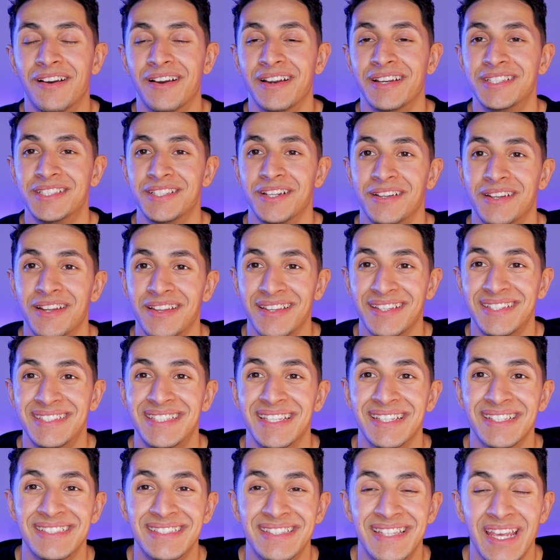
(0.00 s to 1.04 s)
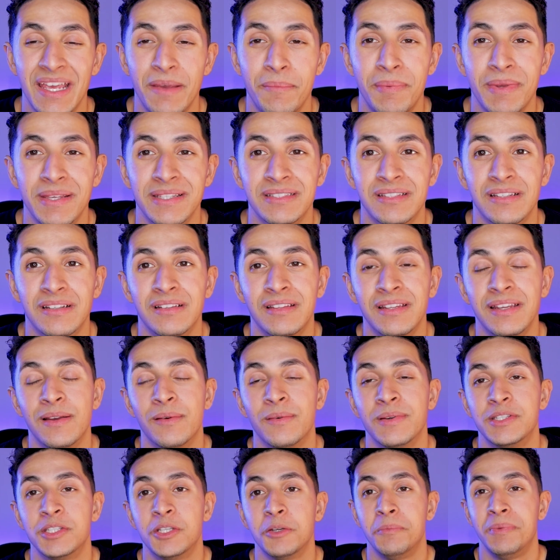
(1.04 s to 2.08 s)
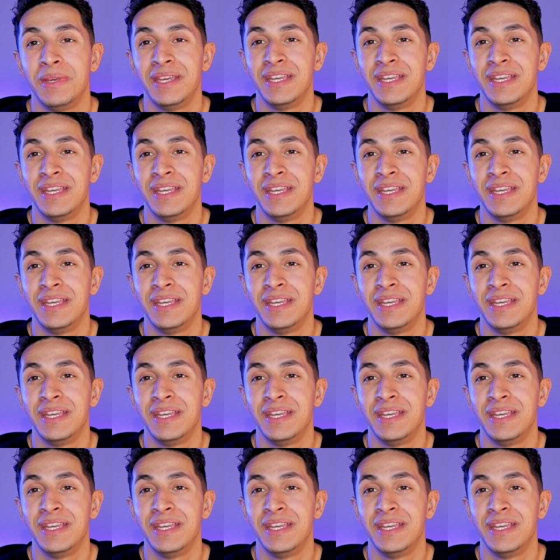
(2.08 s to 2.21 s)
All right, y'all. Now the sixth tip is literally going to